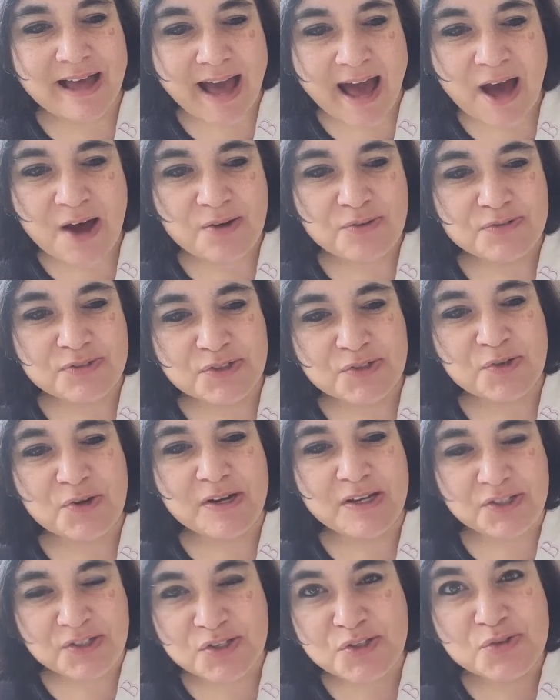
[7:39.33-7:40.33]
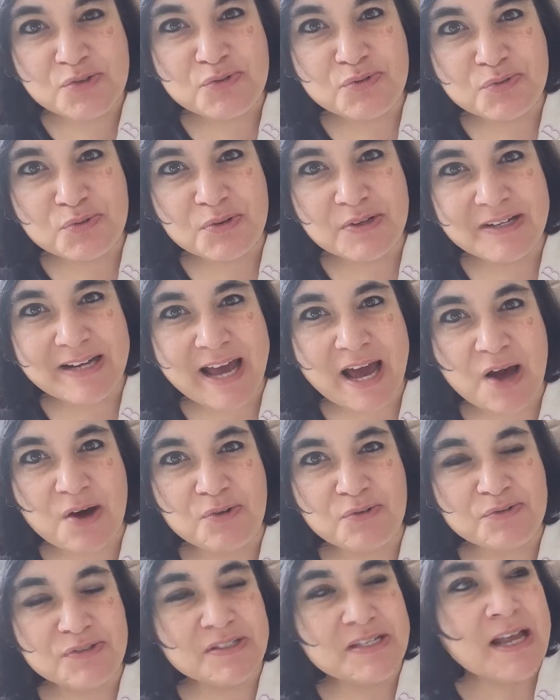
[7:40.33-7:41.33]
house, grade twos were in a
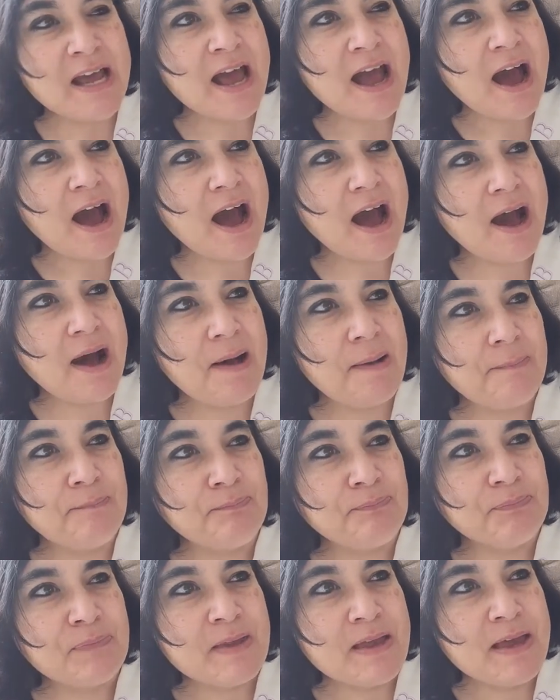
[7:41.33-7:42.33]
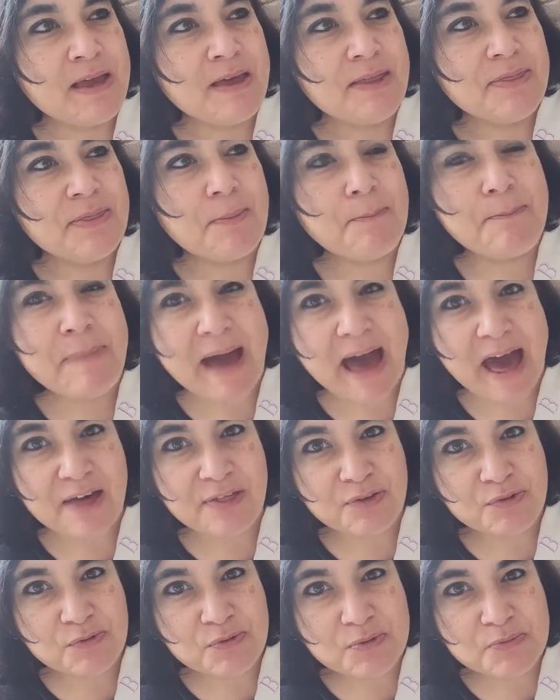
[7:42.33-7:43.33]
house. The
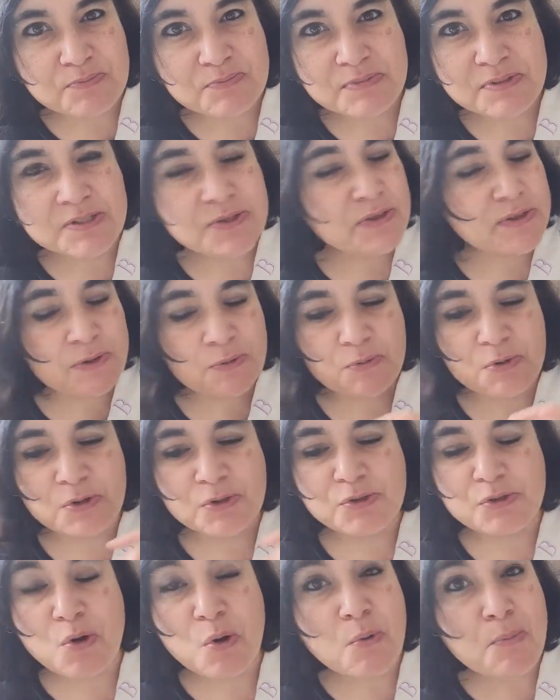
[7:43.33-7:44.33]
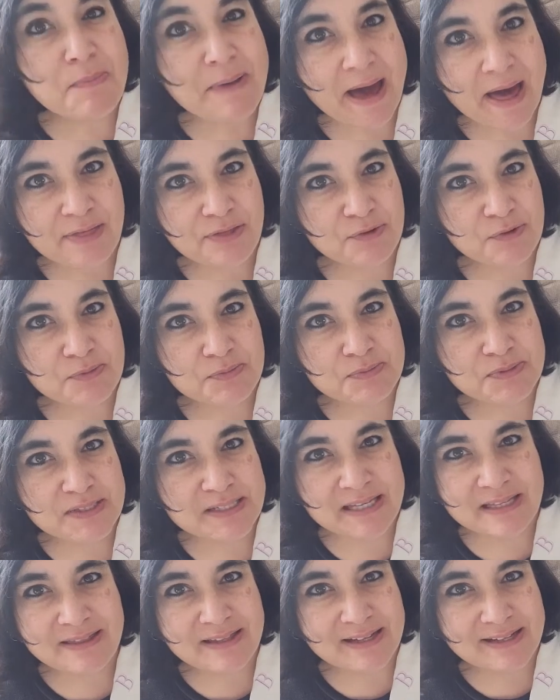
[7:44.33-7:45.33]
bathrooms, there were no bathrooms
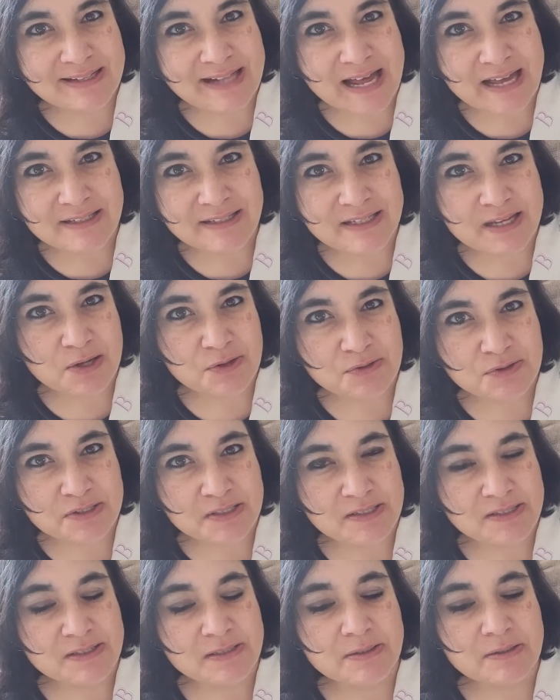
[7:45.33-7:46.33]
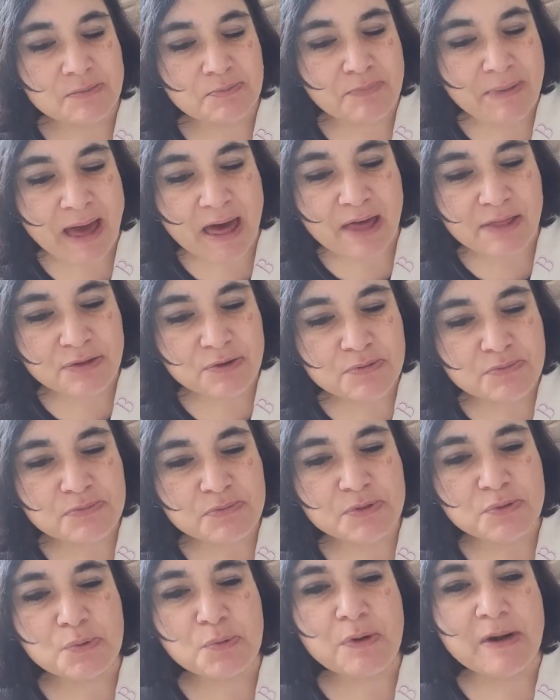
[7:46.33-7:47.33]
in the class houses.
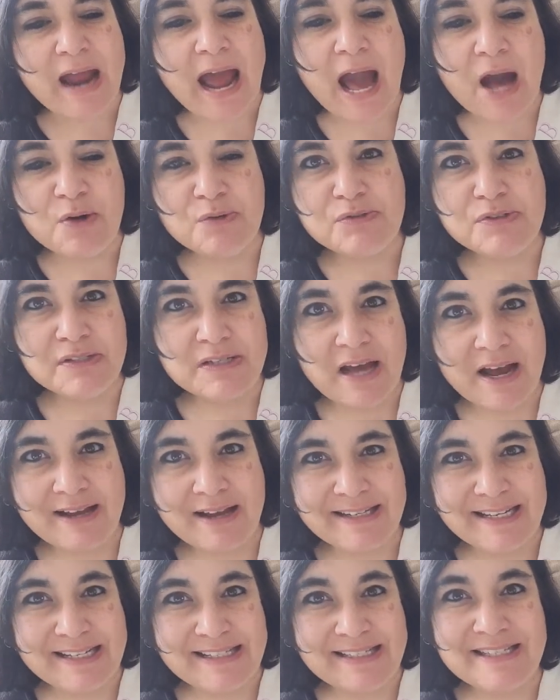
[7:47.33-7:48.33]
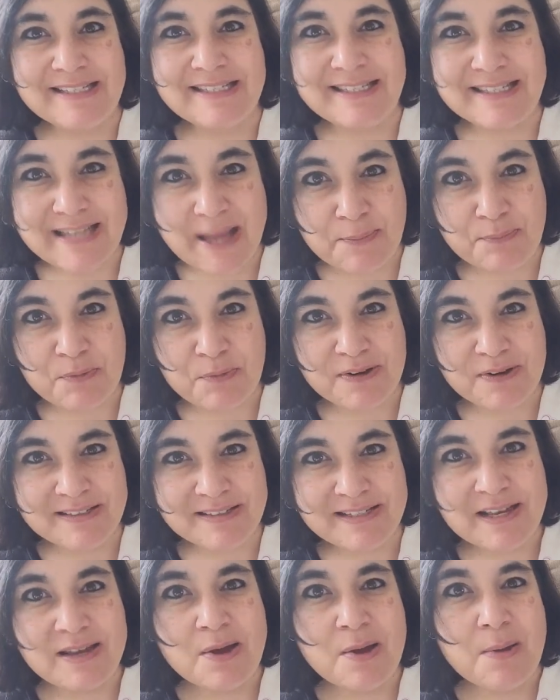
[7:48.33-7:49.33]
Bathrooms were outside in a
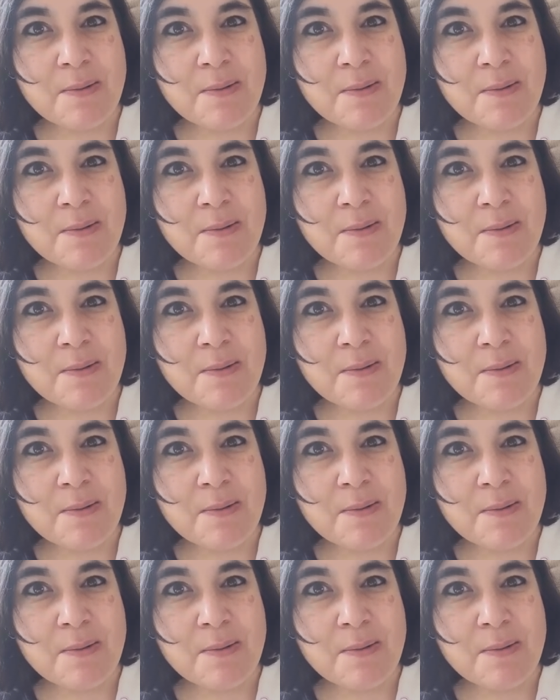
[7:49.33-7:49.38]
separate,